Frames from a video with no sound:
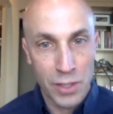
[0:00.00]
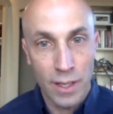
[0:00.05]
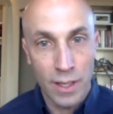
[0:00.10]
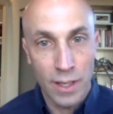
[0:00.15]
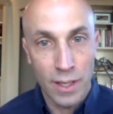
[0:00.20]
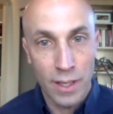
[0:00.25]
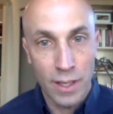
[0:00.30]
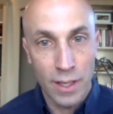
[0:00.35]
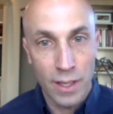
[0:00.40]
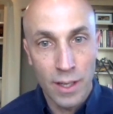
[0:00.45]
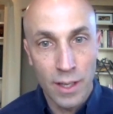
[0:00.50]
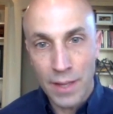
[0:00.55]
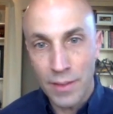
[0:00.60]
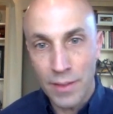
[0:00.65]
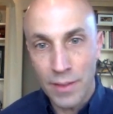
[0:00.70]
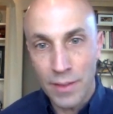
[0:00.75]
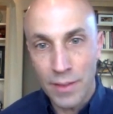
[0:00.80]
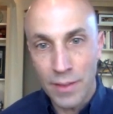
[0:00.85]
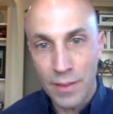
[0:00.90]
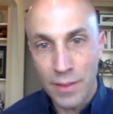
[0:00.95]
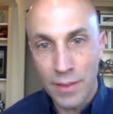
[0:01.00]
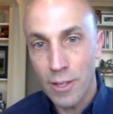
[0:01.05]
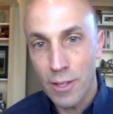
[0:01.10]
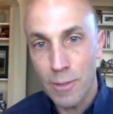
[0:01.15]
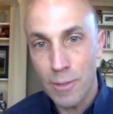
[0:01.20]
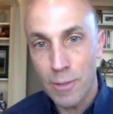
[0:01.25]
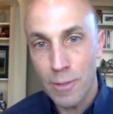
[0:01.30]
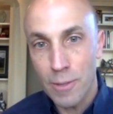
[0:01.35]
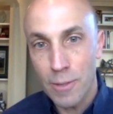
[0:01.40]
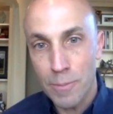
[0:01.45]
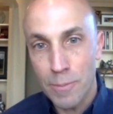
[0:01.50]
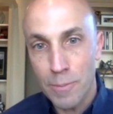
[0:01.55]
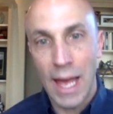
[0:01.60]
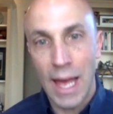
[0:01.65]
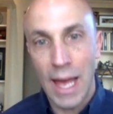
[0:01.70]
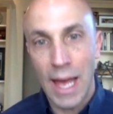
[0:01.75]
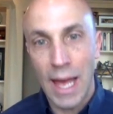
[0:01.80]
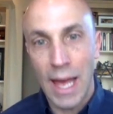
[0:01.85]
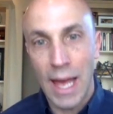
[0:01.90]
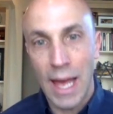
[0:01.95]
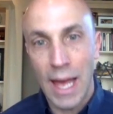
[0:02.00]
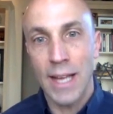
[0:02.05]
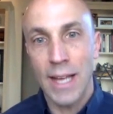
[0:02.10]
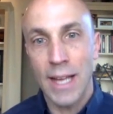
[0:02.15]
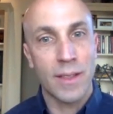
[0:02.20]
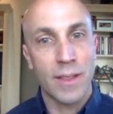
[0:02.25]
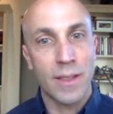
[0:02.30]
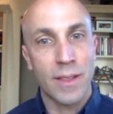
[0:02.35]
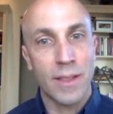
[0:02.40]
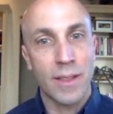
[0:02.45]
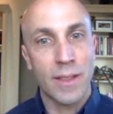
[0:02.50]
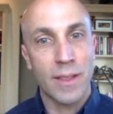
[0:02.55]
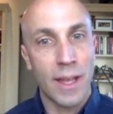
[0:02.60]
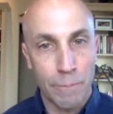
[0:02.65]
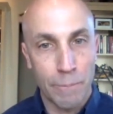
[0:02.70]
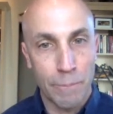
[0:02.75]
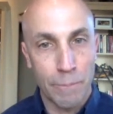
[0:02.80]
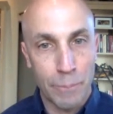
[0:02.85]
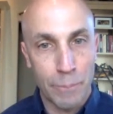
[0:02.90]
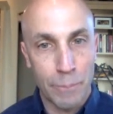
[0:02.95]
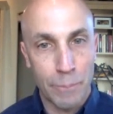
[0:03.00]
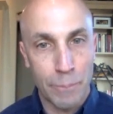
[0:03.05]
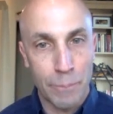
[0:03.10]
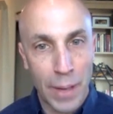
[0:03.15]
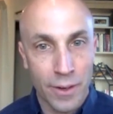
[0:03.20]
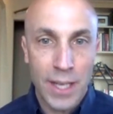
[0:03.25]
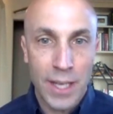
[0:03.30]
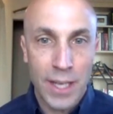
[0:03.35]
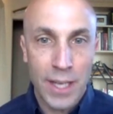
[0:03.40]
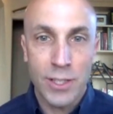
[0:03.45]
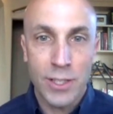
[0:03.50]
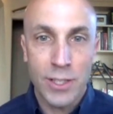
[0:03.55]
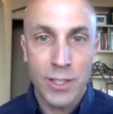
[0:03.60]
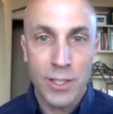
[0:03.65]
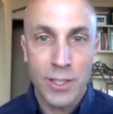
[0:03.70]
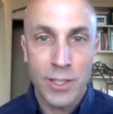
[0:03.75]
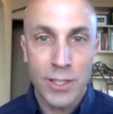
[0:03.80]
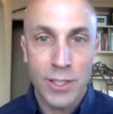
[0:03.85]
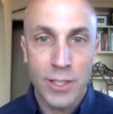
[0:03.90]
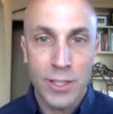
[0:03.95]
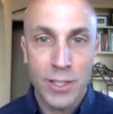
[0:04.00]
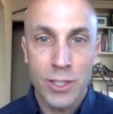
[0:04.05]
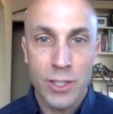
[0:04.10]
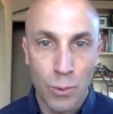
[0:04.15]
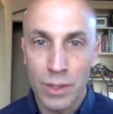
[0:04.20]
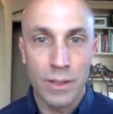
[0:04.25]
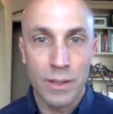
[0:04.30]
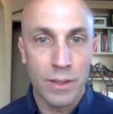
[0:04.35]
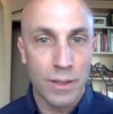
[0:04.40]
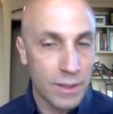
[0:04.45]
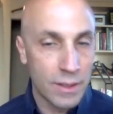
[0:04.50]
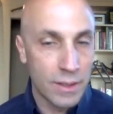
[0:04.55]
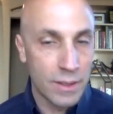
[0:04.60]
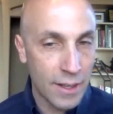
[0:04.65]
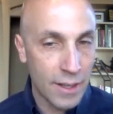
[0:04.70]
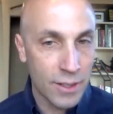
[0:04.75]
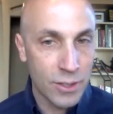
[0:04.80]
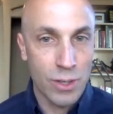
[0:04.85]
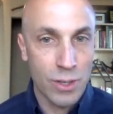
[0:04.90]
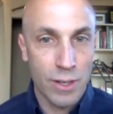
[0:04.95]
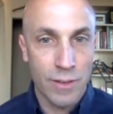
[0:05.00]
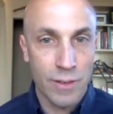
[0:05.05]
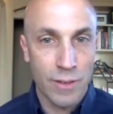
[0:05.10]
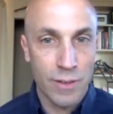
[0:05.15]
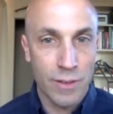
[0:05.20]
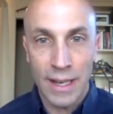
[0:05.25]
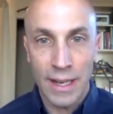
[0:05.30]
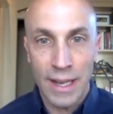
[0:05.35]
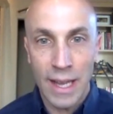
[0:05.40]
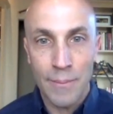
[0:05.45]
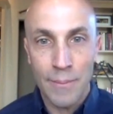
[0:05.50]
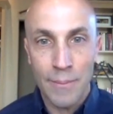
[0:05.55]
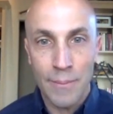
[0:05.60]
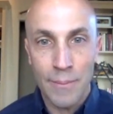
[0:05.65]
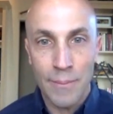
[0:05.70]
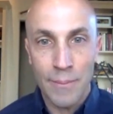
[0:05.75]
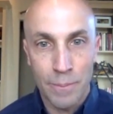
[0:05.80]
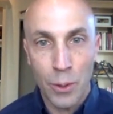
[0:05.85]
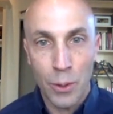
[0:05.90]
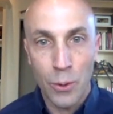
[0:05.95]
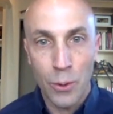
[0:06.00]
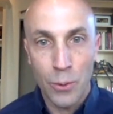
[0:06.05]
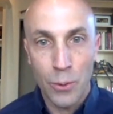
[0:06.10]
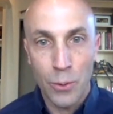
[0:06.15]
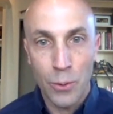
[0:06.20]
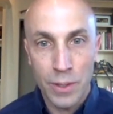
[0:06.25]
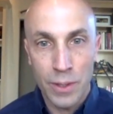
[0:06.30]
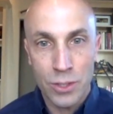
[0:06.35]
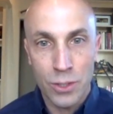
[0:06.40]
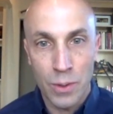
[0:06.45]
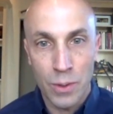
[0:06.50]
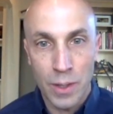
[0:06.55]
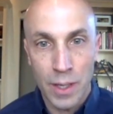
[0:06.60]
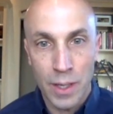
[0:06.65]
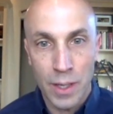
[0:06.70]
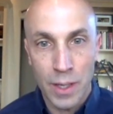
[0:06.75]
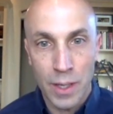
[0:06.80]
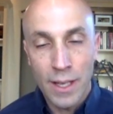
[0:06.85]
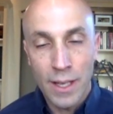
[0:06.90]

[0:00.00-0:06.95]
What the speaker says: And the other piece is, as you make that network better, as you're adding more data-driven, dynamic components to it,